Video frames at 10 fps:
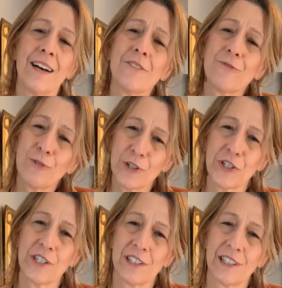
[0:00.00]

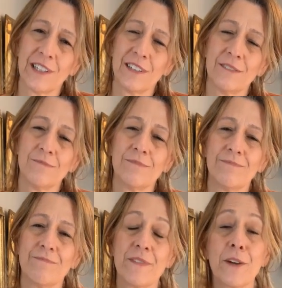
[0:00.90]
Unfortunately,
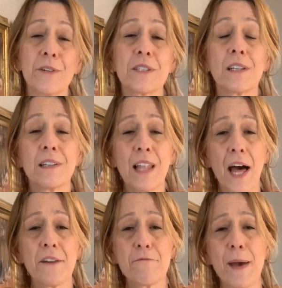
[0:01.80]
there is a
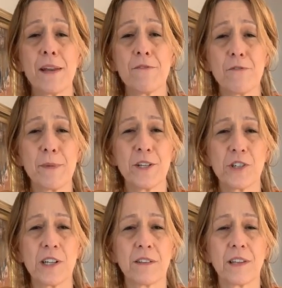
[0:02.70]
lot of bad
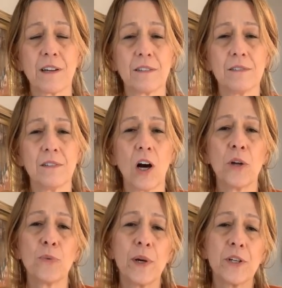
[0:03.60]
information out there
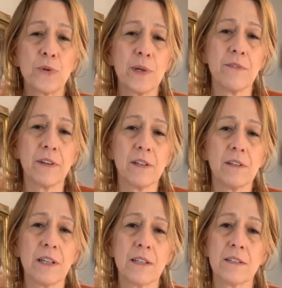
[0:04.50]
on what grieving
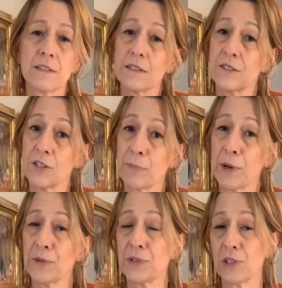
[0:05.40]
is
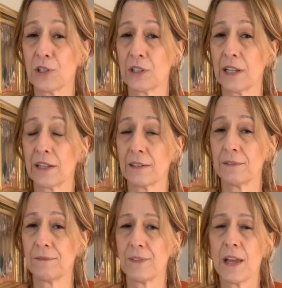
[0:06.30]
supposed to look like.
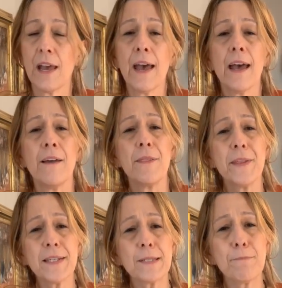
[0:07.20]
And
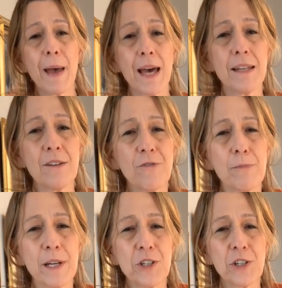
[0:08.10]
this bad
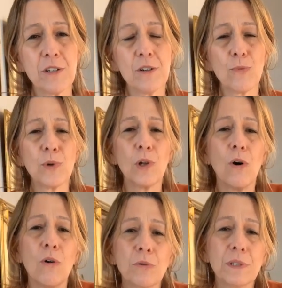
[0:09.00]
information will
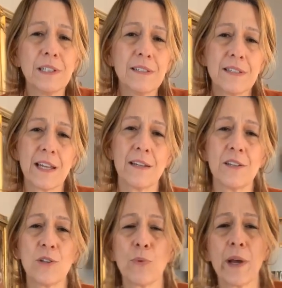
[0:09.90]
only stand in
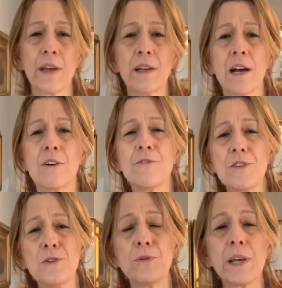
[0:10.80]
the way of
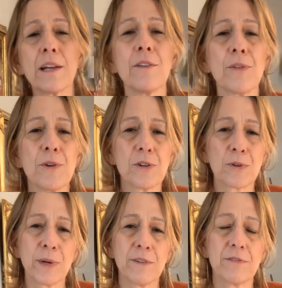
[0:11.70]
you getting through your
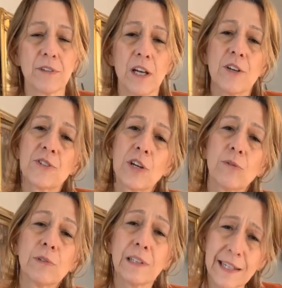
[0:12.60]
grief.
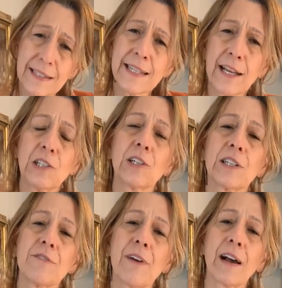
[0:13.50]
So let's take a look at
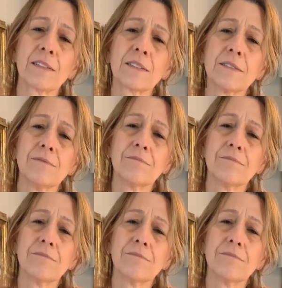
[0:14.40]
the facts.